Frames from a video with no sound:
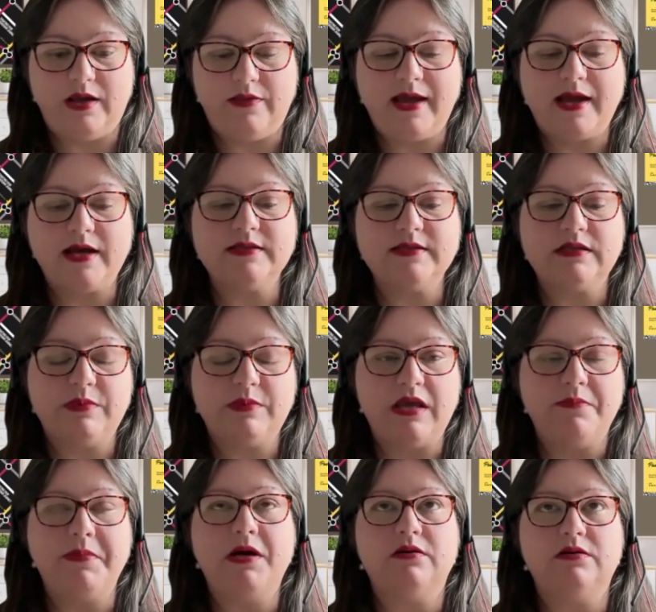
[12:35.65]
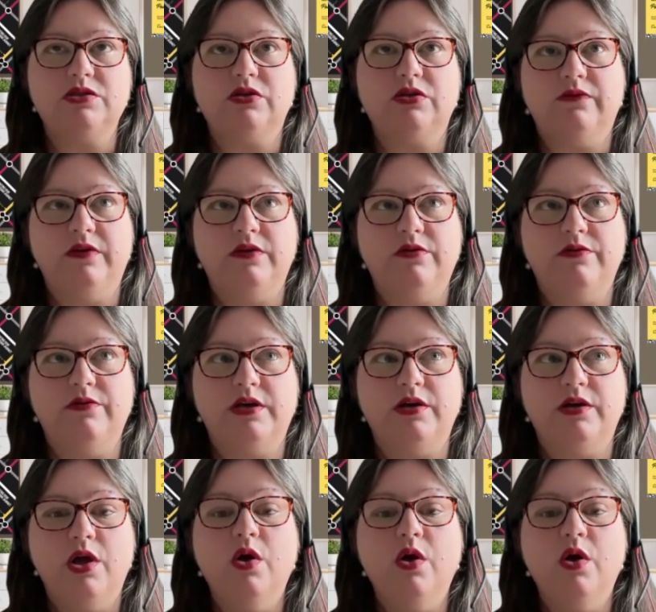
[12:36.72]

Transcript: there has to be a part of you that